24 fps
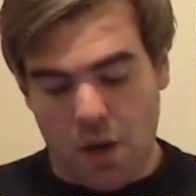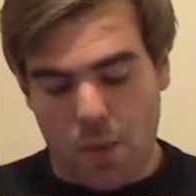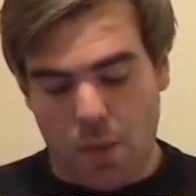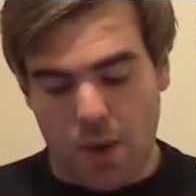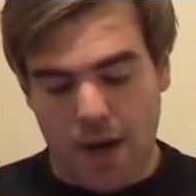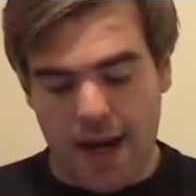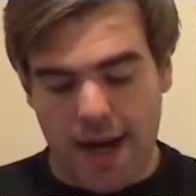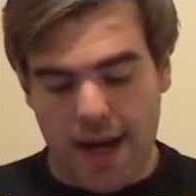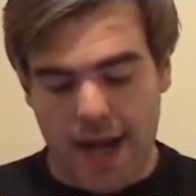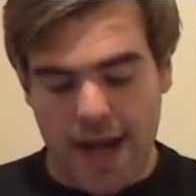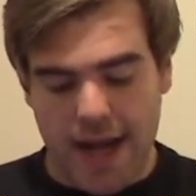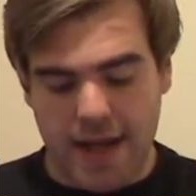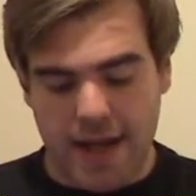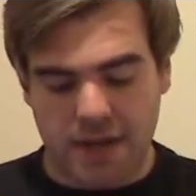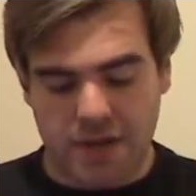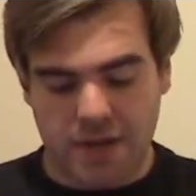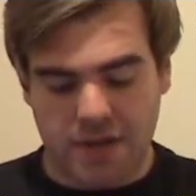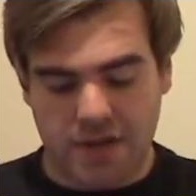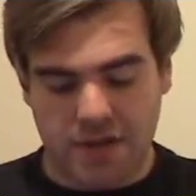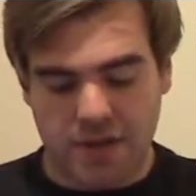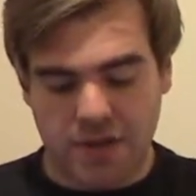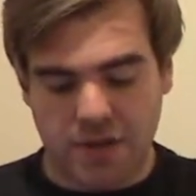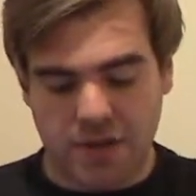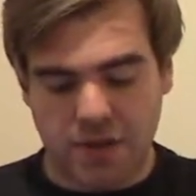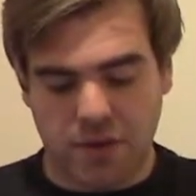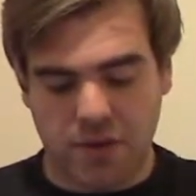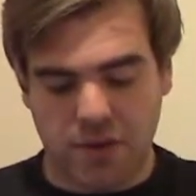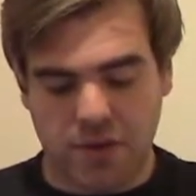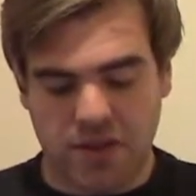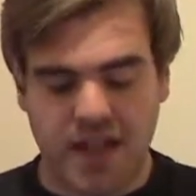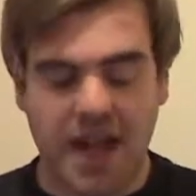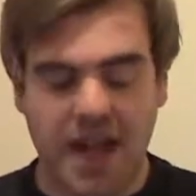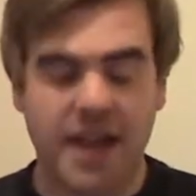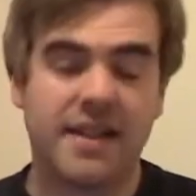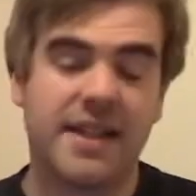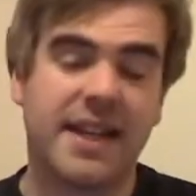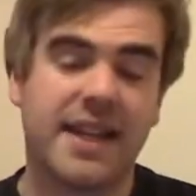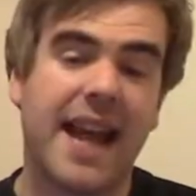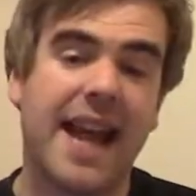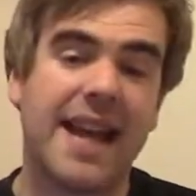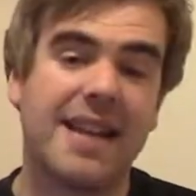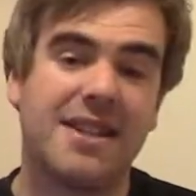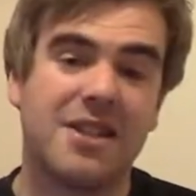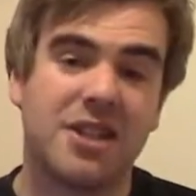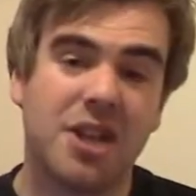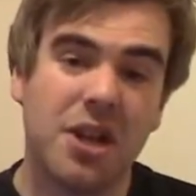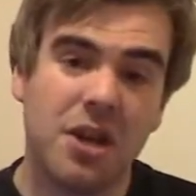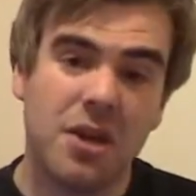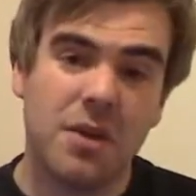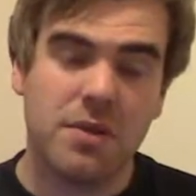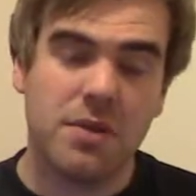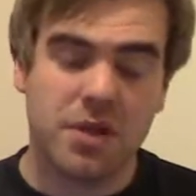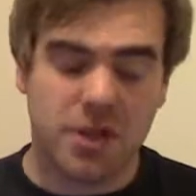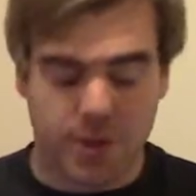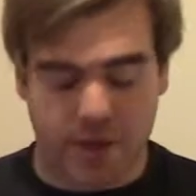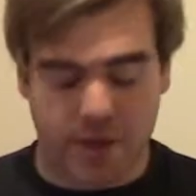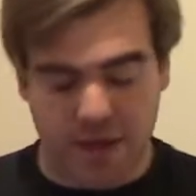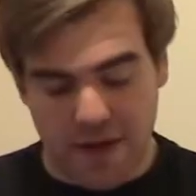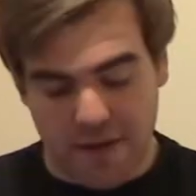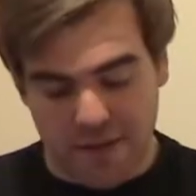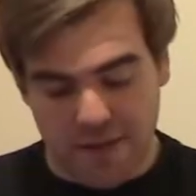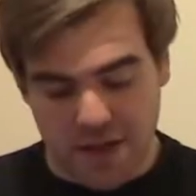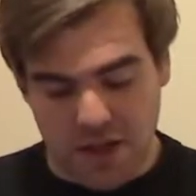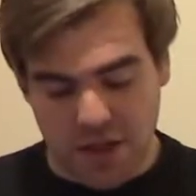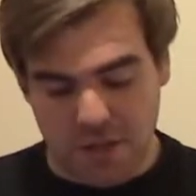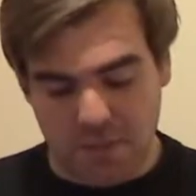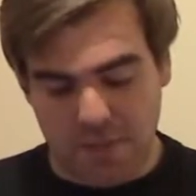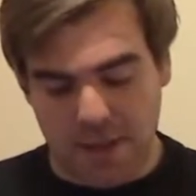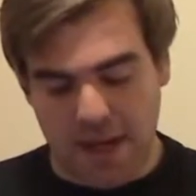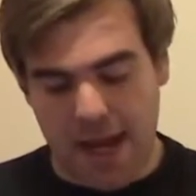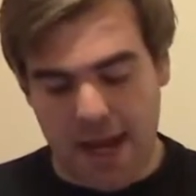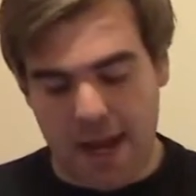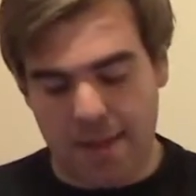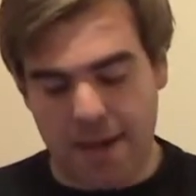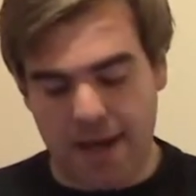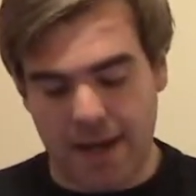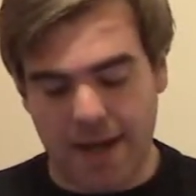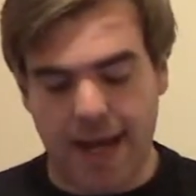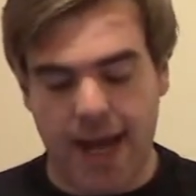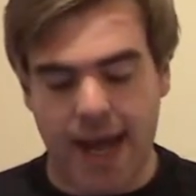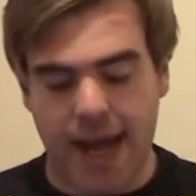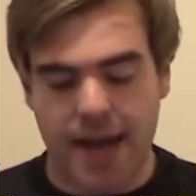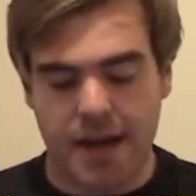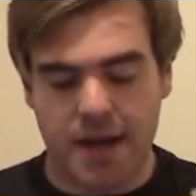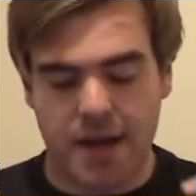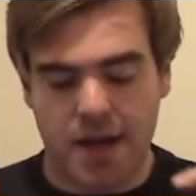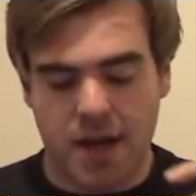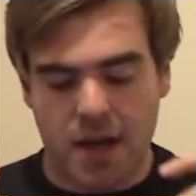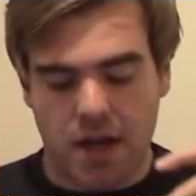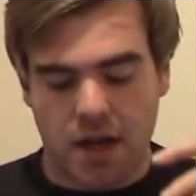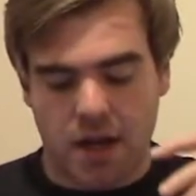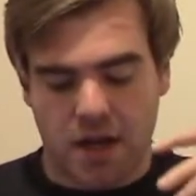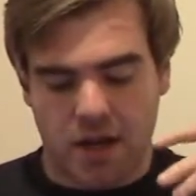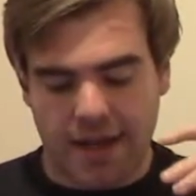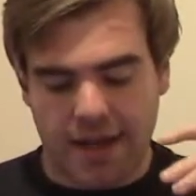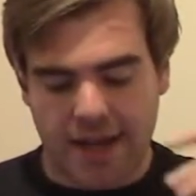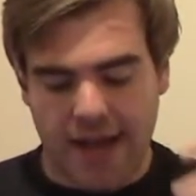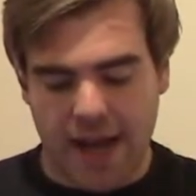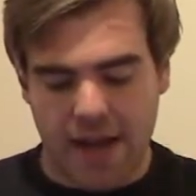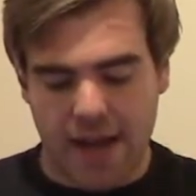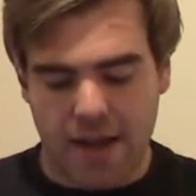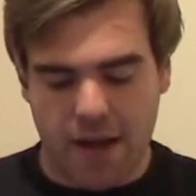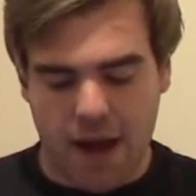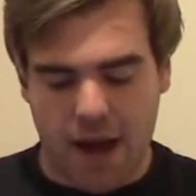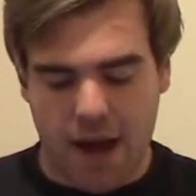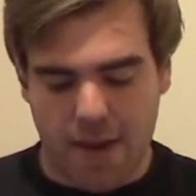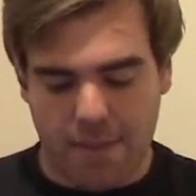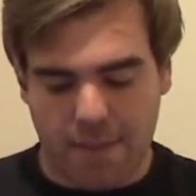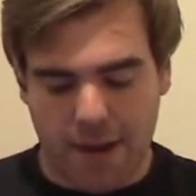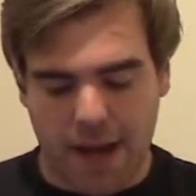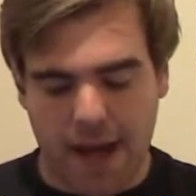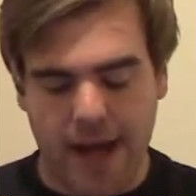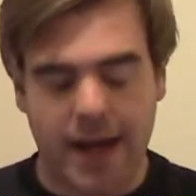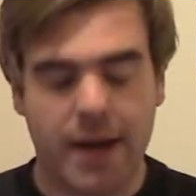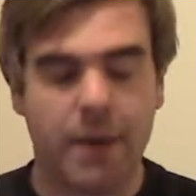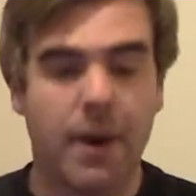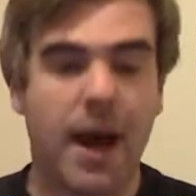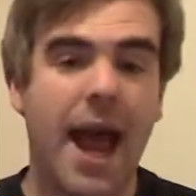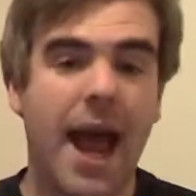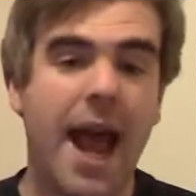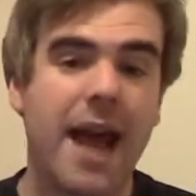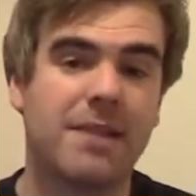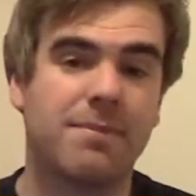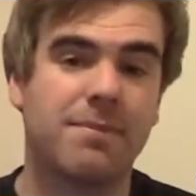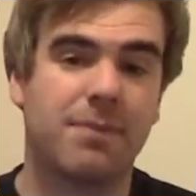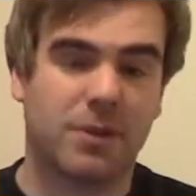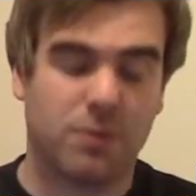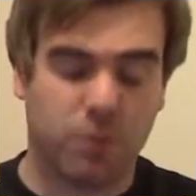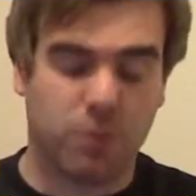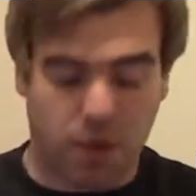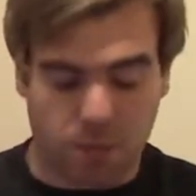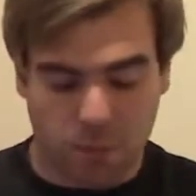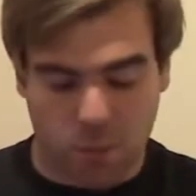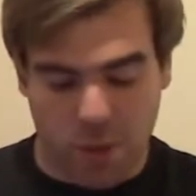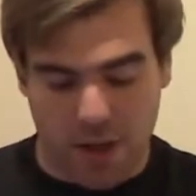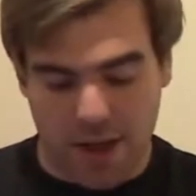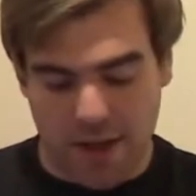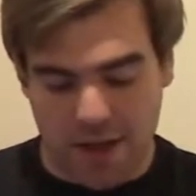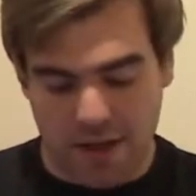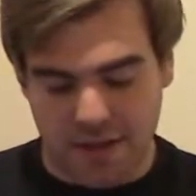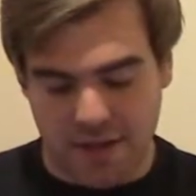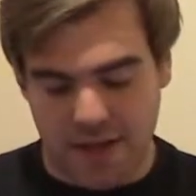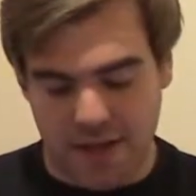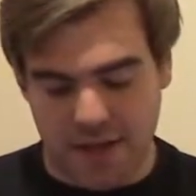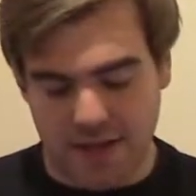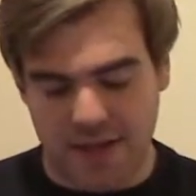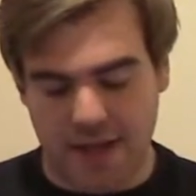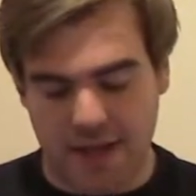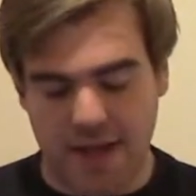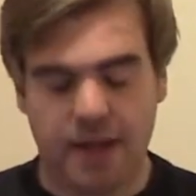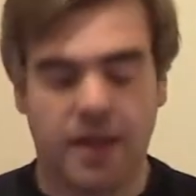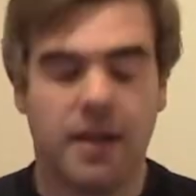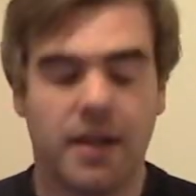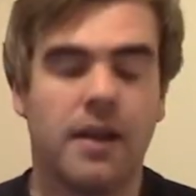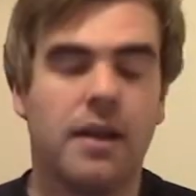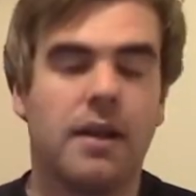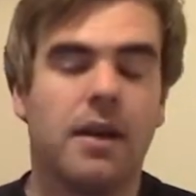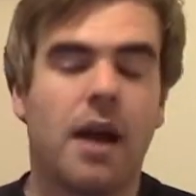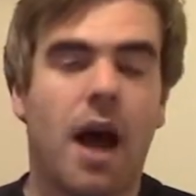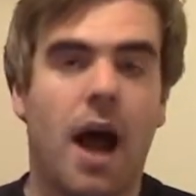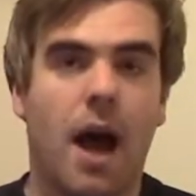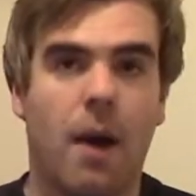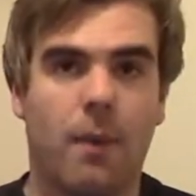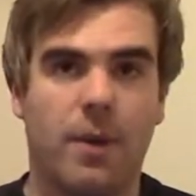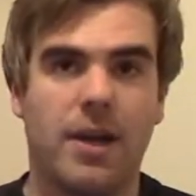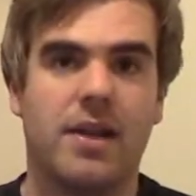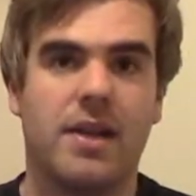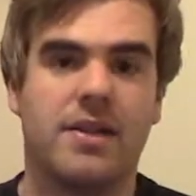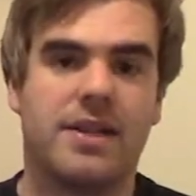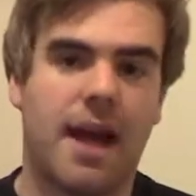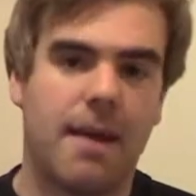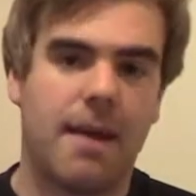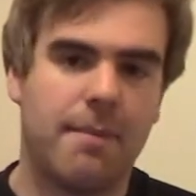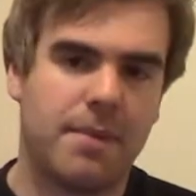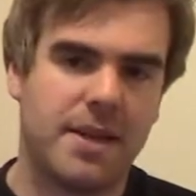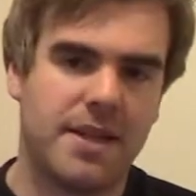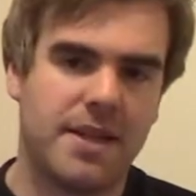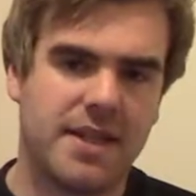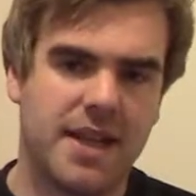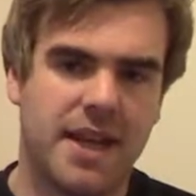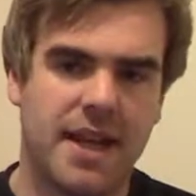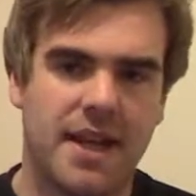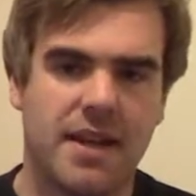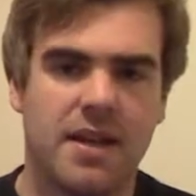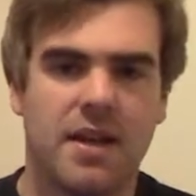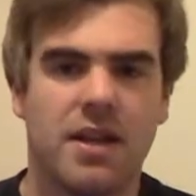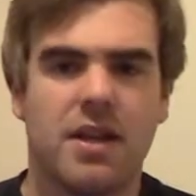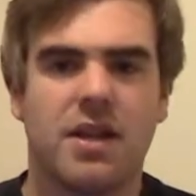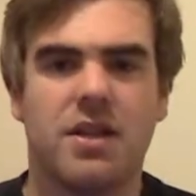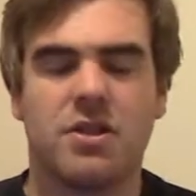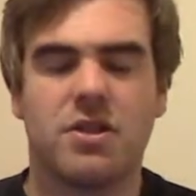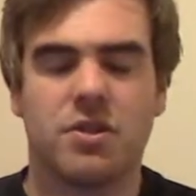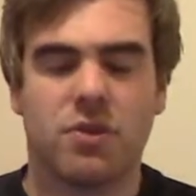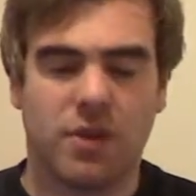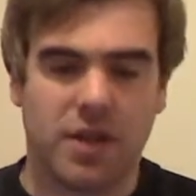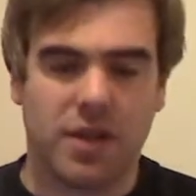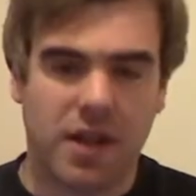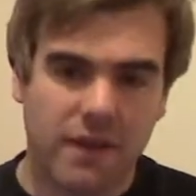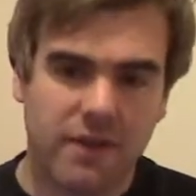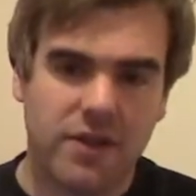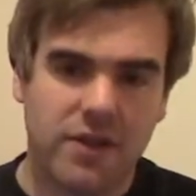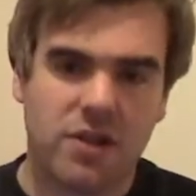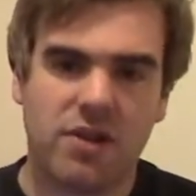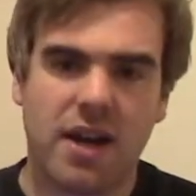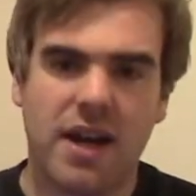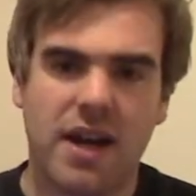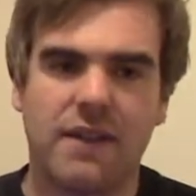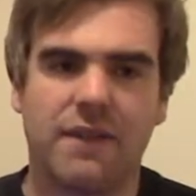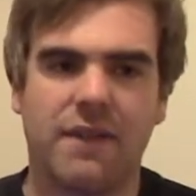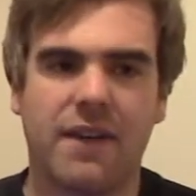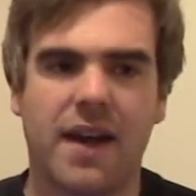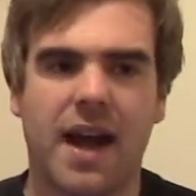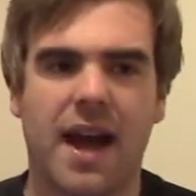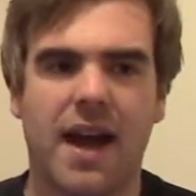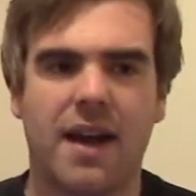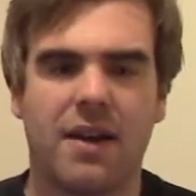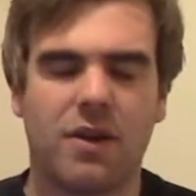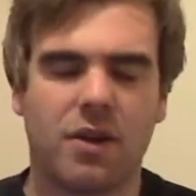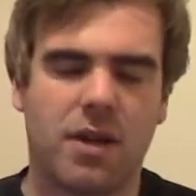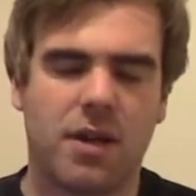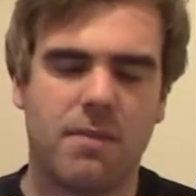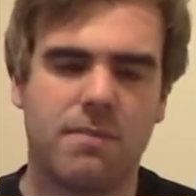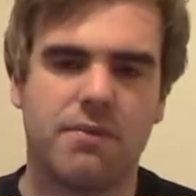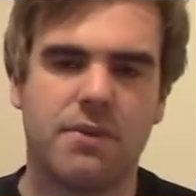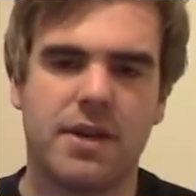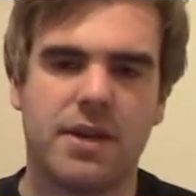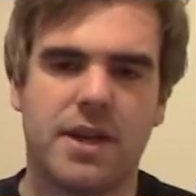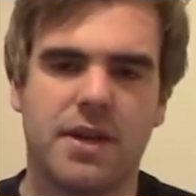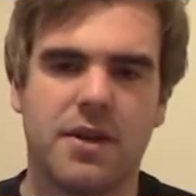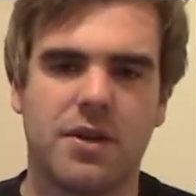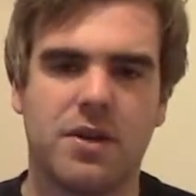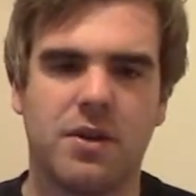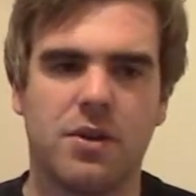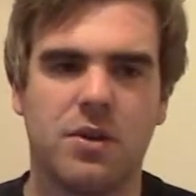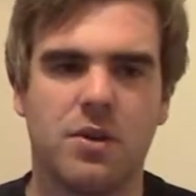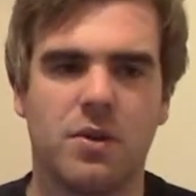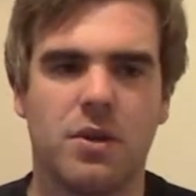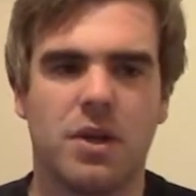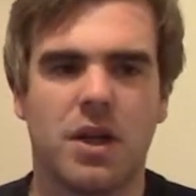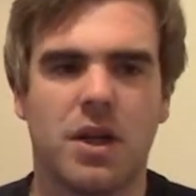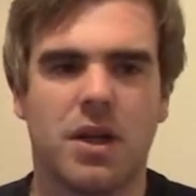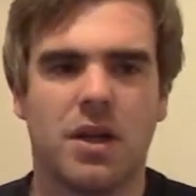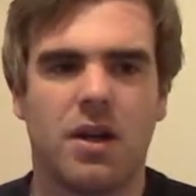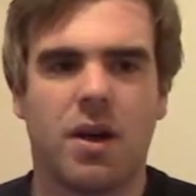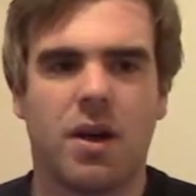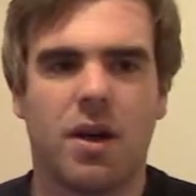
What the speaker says: We then saw State of Decay 2, so another zombie game. Again, play anywhere, Xbox One, Windows 10 PC. So another trailer for that, looking pretty cool.